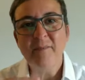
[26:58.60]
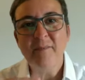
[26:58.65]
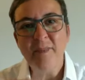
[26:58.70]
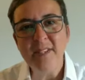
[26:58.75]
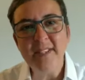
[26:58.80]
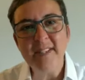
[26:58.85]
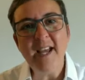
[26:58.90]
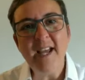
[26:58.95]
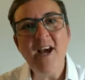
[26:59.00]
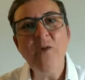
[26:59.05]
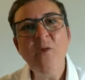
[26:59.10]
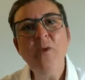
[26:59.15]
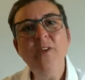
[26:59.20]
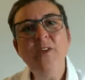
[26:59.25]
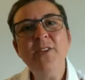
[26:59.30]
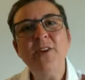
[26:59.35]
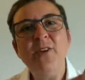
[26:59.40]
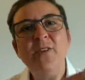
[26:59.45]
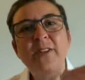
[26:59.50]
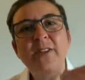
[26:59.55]
But now we
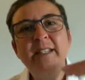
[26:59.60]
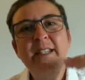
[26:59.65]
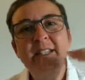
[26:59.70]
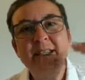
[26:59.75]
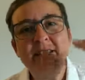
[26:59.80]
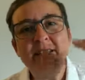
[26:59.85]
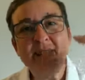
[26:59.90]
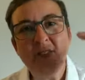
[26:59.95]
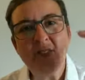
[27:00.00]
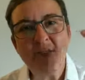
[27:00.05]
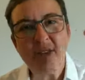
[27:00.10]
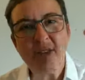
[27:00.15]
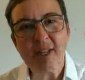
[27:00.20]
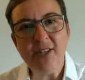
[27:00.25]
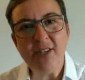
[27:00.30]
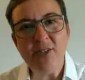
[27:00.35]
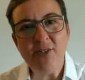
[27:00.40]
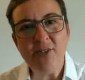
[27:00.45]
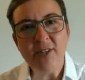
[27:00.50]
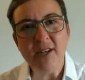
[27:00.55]
don't need to create
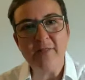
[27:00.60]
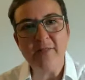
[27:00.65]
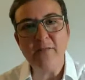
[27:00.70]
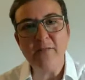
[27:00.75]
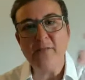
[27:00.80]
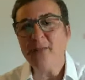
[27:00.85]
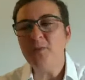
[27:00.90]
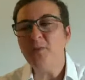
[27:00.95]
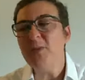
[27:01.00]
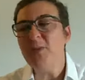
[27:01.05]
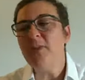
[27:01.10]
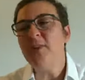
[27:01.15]
a new government. We